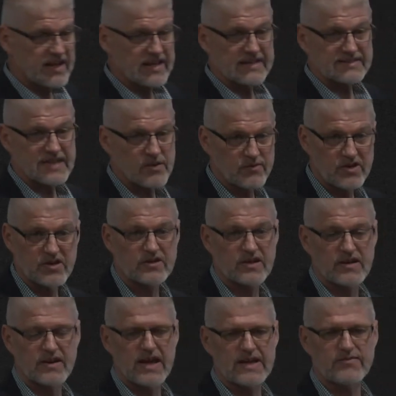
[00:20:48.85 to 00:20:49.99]
That's how we look
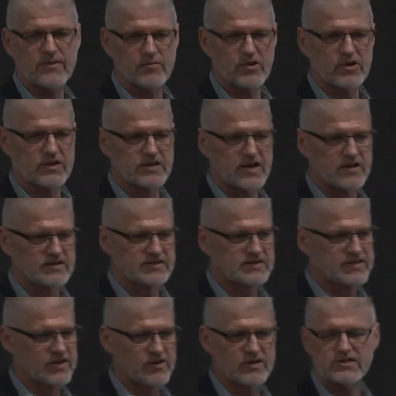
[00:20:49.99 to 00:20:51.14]
at life at Berlin Gardens.
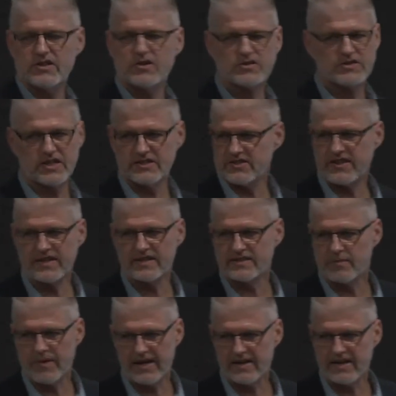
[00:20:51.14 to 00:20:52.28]
There is no such thing as a
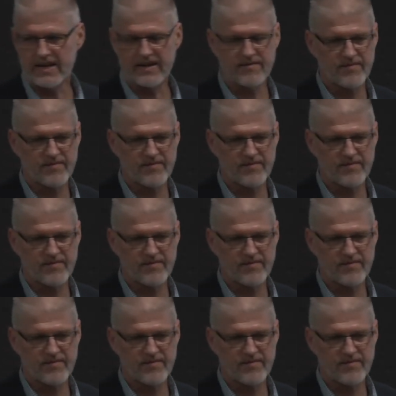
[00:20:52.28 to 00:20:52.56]
bad day.